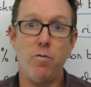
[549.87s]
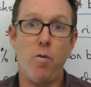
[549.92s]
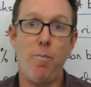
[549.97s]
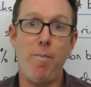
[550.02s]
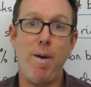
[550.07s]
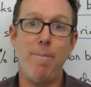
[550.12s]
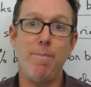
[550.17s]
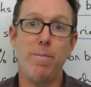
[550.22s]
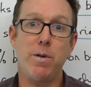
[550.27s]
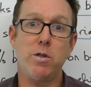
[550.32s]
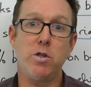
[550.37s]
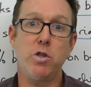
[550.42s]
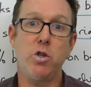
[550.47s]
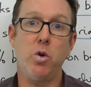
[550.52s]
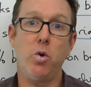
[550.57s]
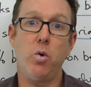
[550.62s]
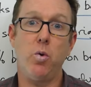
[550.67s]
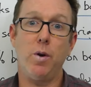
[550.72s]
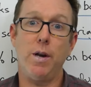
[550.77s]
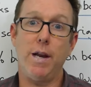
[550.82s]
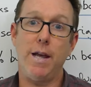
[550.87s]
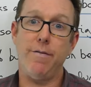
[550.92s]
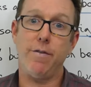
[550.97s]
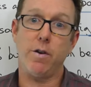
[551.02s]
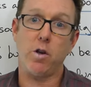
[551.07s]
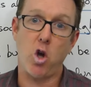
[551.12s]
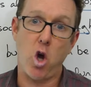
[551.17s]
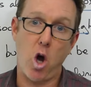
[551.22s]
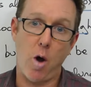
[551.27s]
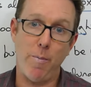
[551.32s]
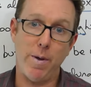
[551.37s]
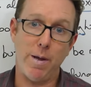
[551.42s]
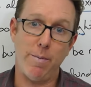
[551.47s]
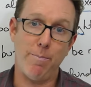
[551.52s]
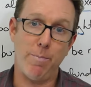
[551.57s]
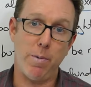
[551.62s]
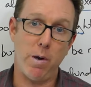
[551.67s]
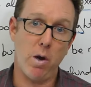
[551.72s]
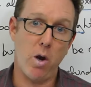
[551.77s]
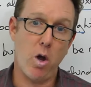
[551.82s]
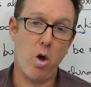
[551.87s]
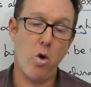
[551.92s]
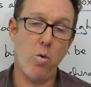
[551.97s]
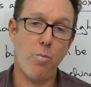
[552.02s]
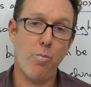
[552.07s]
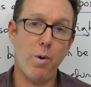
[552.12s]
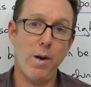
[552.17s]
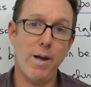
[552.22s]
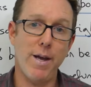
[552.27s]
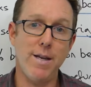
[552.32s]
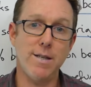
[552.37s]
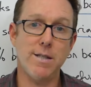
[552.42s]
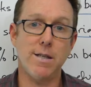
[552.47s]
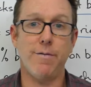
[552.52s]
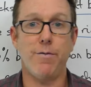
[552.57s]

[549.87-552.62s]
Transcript: Remember to leave a comment below, please.